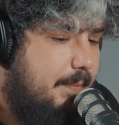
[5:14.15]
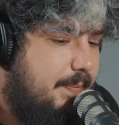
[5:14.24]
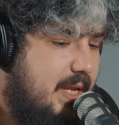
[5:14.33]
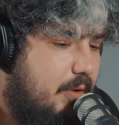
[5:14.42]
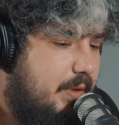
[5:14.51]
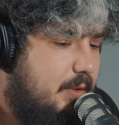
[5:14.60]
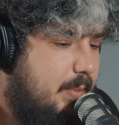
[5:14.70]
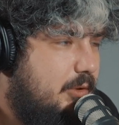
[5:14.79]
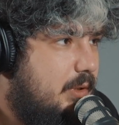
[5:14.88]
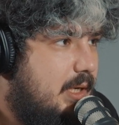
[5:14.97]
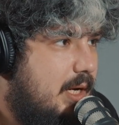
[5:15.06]
Now, the
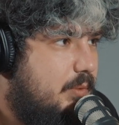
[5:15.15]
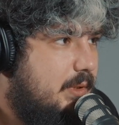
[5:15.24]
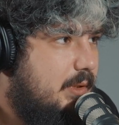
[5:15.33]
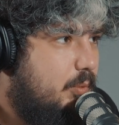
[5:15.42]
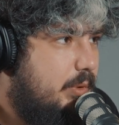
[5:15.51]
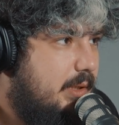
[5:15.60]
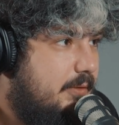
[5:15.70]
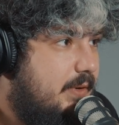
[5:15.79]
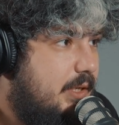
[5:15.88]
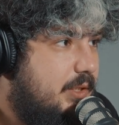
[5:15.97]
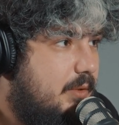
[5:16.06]
Spectral Council will
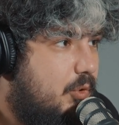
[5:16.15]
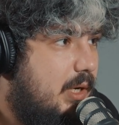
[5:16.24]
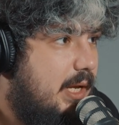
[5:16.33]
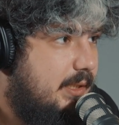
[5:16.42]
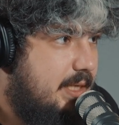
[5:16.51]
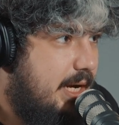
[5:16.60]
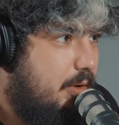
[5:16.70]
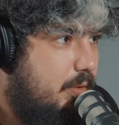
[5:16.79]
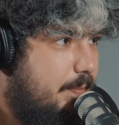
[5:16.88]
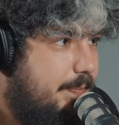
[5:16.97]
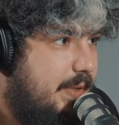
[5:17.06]
function more like a DAO,